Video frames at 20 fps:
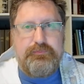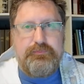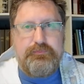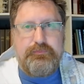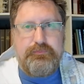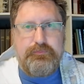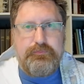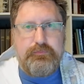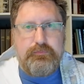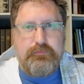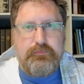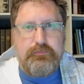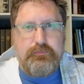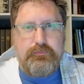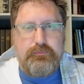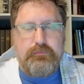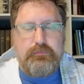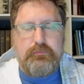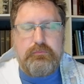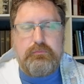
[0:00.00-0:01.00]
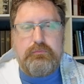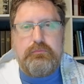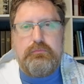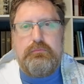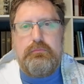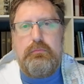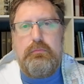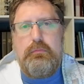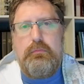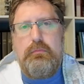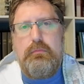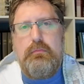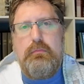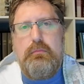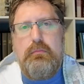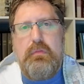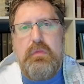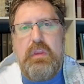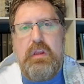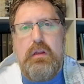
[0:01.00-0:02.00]

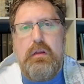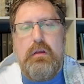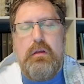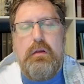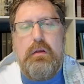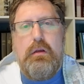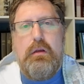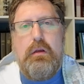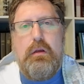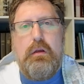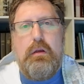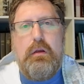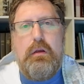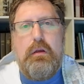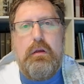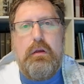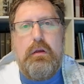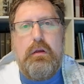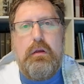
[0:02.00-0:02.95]
(no one is talking)